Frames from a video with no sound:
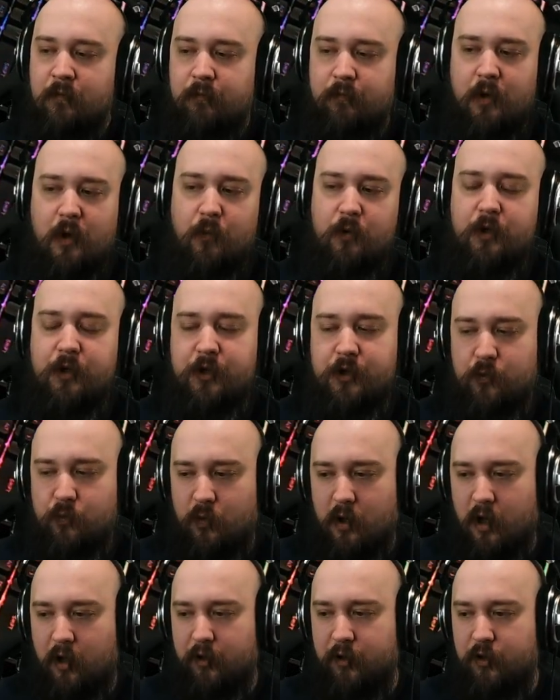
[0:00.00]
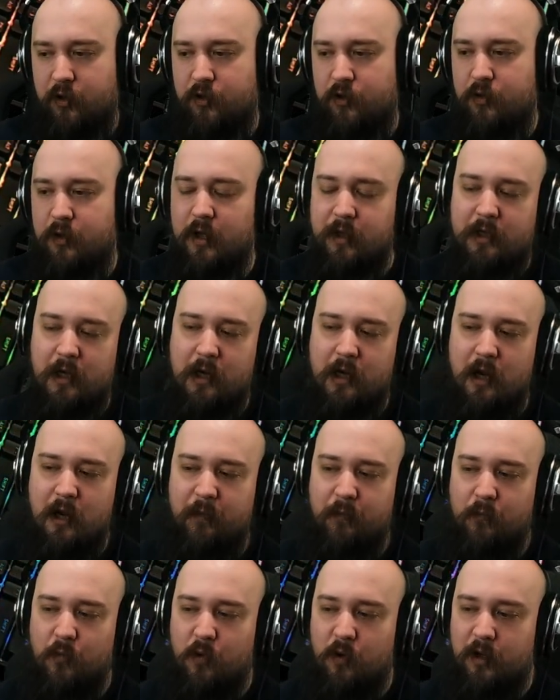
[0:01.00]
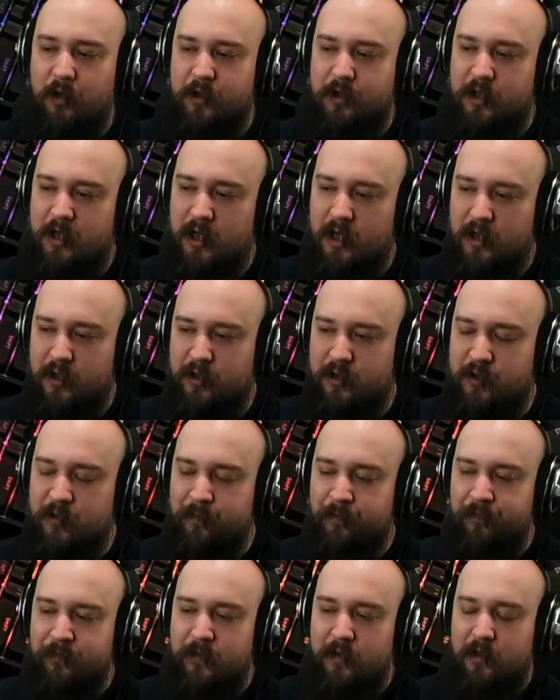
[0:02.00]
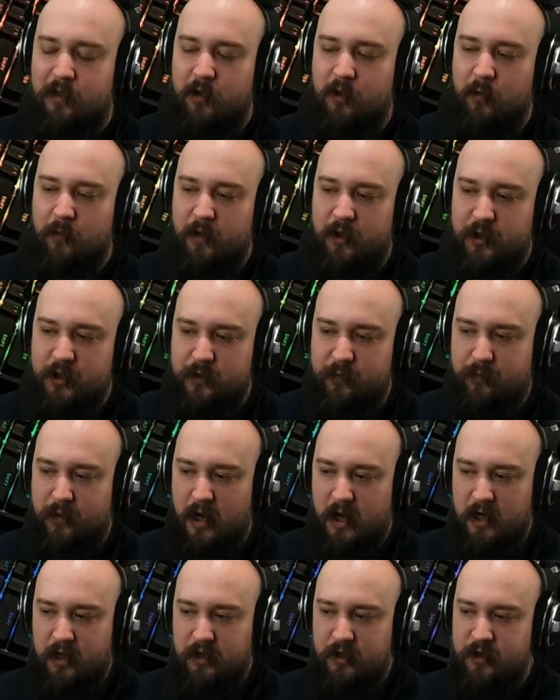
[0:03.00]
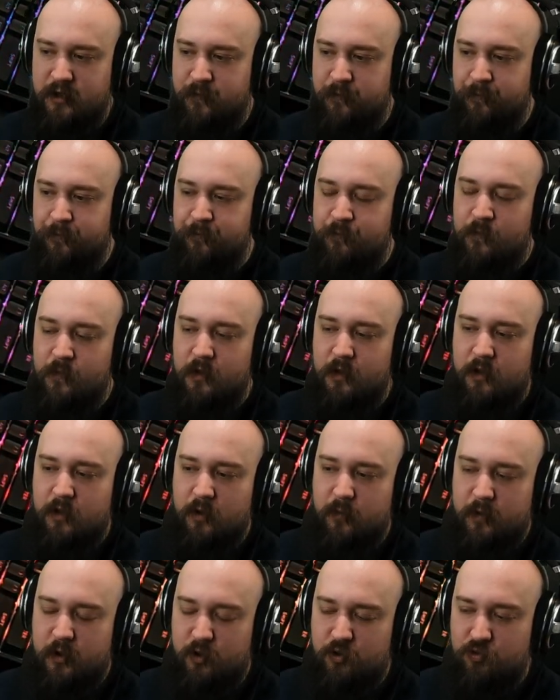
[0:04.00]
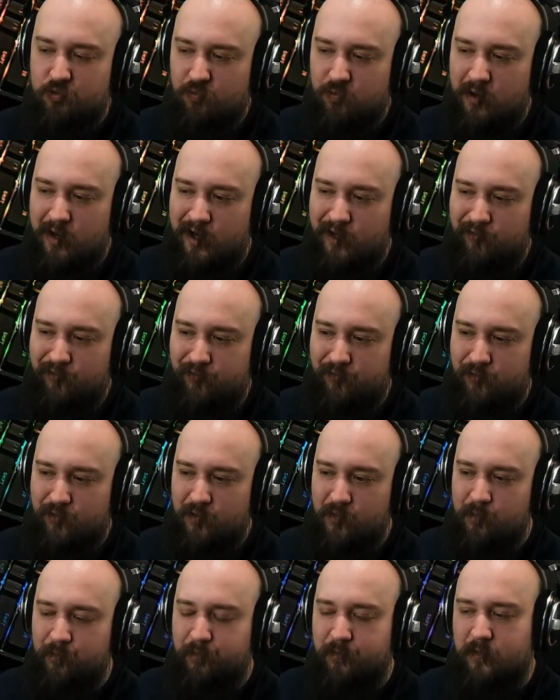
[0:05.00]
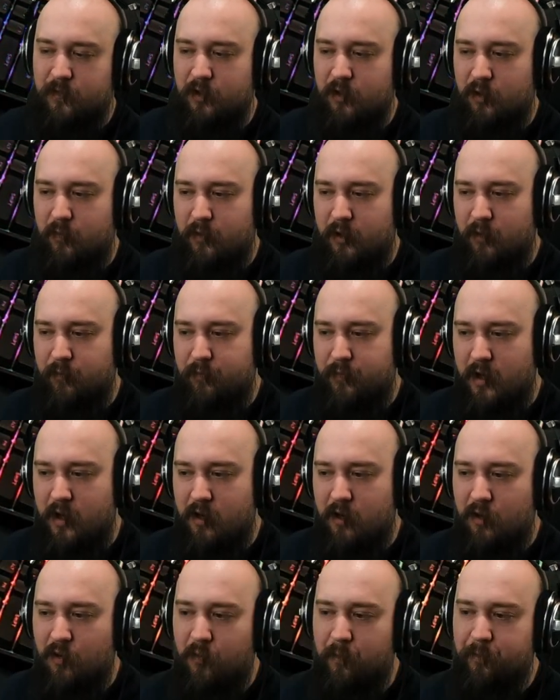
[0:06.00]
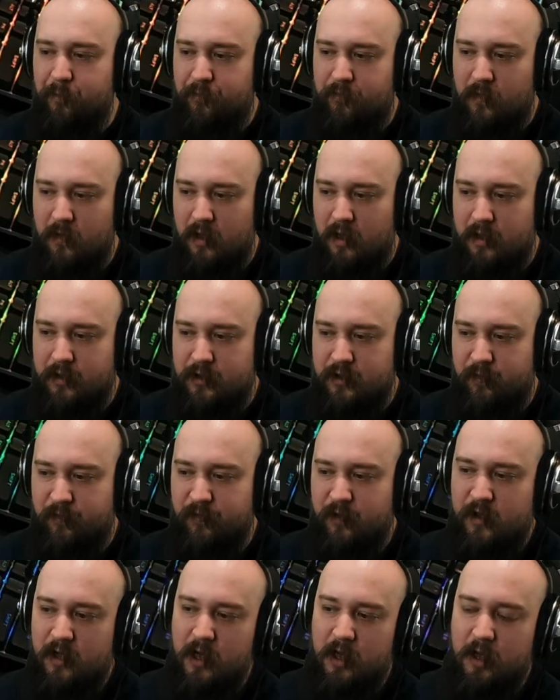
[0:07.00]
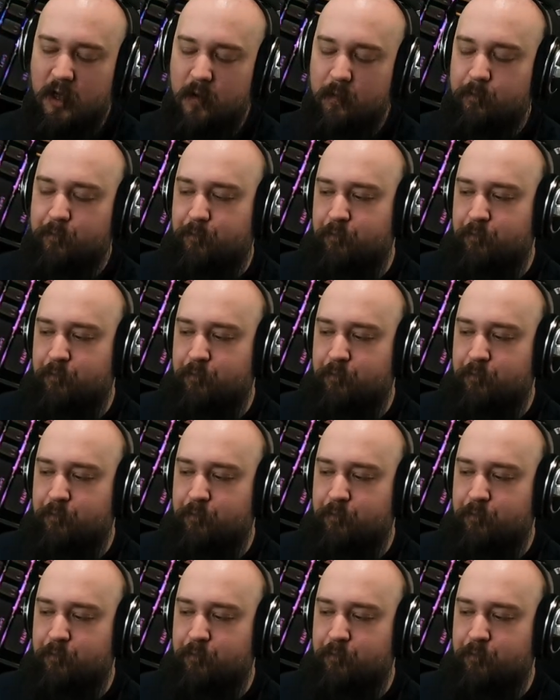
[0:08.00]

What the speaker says: But when you swallow, you do get that kind of more intense, a little bit of spice, a little bit of dried fruit, a little bit of barrel, and some vanilla.